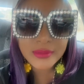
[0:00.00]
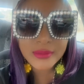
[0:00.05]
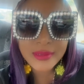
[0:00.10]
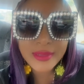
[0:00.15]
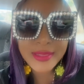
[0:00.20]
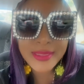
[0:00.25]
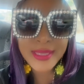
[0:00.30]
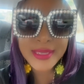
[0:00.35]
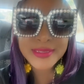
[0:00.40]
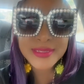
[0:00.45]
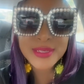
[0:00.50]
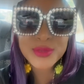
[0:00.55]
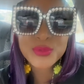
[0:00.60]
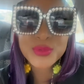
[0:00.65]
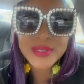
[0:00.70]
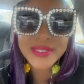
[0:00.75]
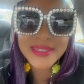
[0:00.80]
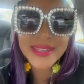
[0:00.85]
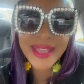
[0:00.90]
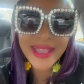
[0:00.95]
that he
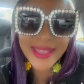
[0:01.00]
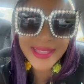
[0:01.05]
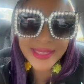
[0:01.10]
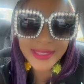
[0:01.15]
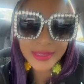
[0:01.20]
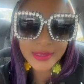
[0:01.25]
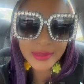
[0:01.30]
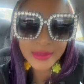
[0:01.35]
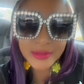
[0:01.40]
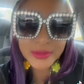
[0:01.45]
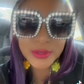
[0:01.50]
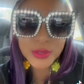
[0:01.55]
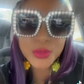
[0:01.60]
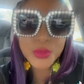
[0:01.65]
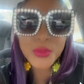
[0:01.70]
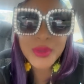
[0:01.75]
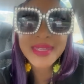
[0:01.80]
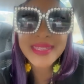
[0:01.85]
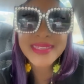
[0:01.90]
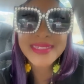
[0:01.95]
would die, you
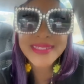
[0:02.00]
know, when he